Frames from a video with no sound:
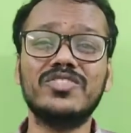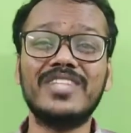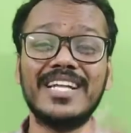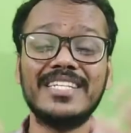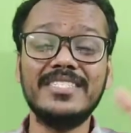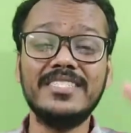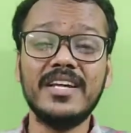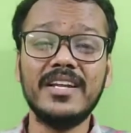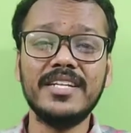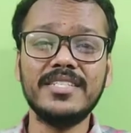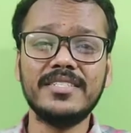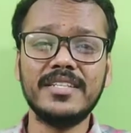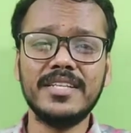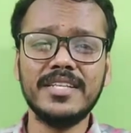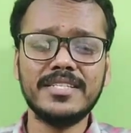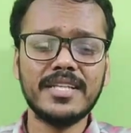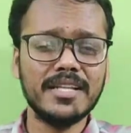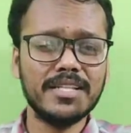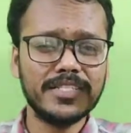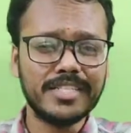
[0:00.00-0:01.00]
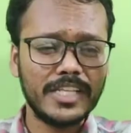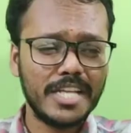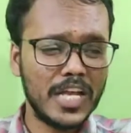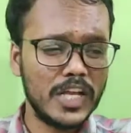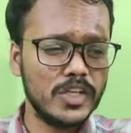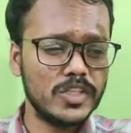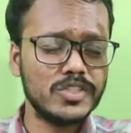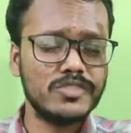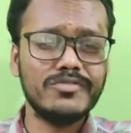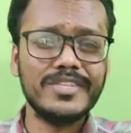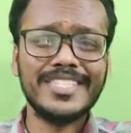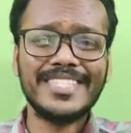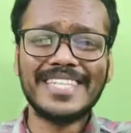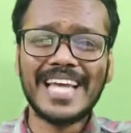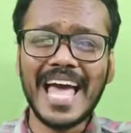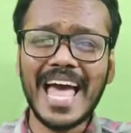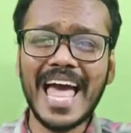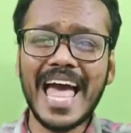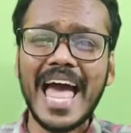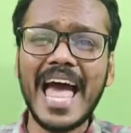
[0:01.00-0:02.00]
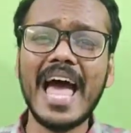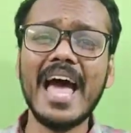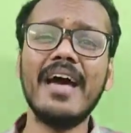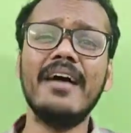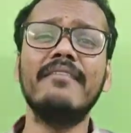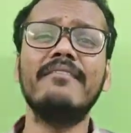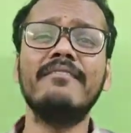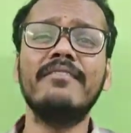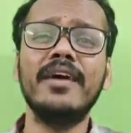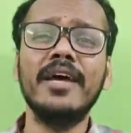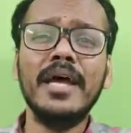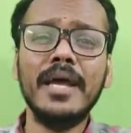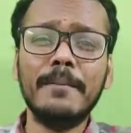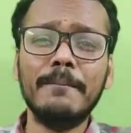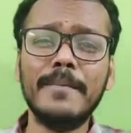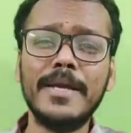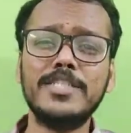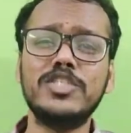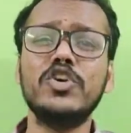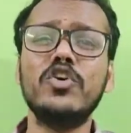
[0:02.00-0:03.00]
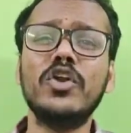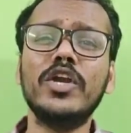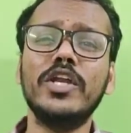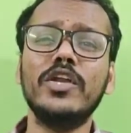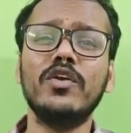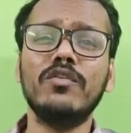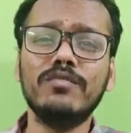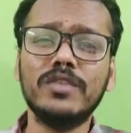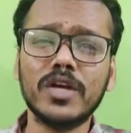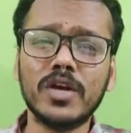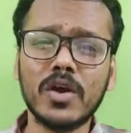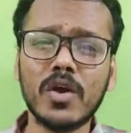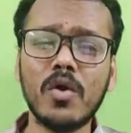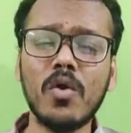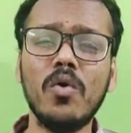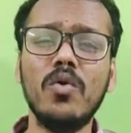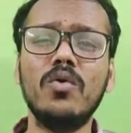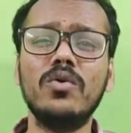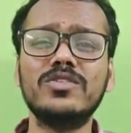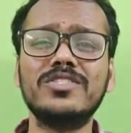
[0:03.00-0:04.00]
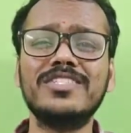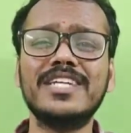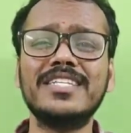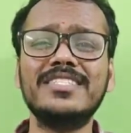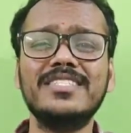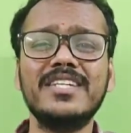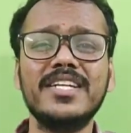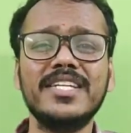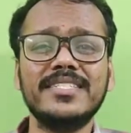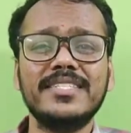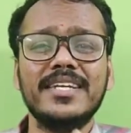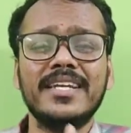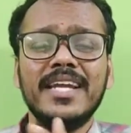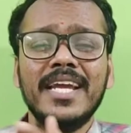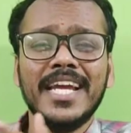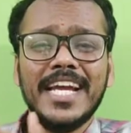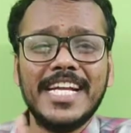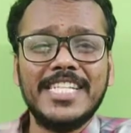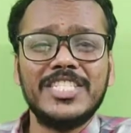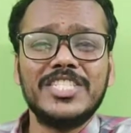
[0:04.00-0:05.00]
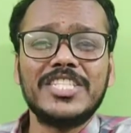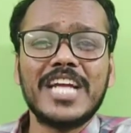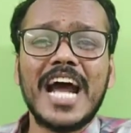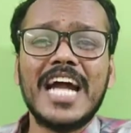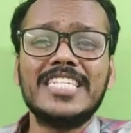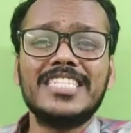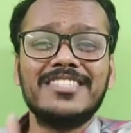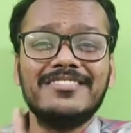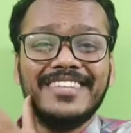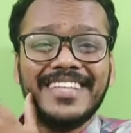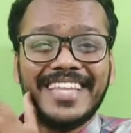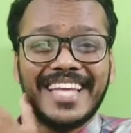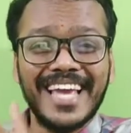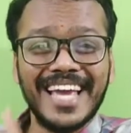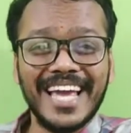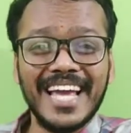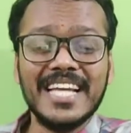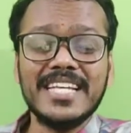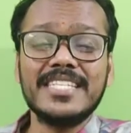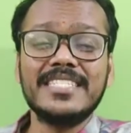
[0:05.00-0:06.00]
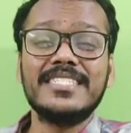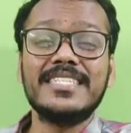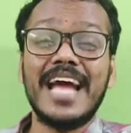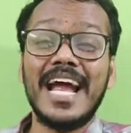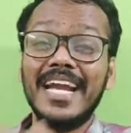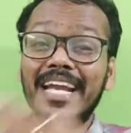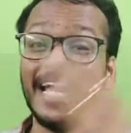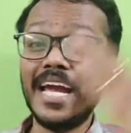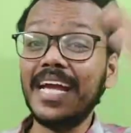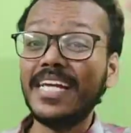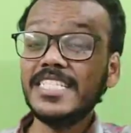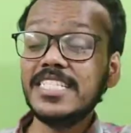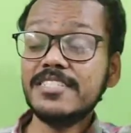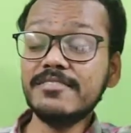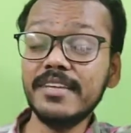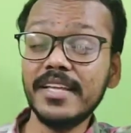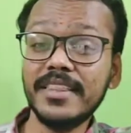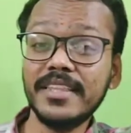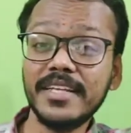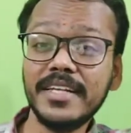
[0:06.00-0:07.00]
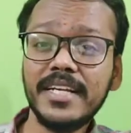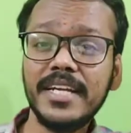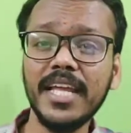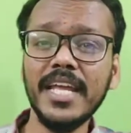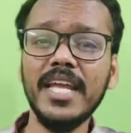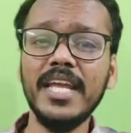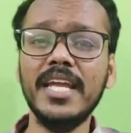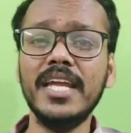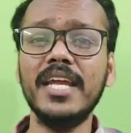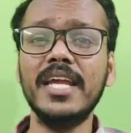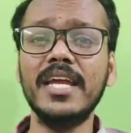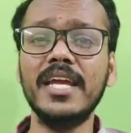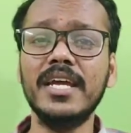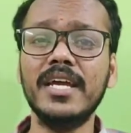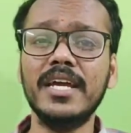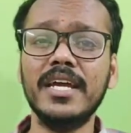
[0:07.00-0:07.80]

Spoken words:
That's the reason. These are the scenarios which have majority of the codes. That's the reason it starts with S and ends with T.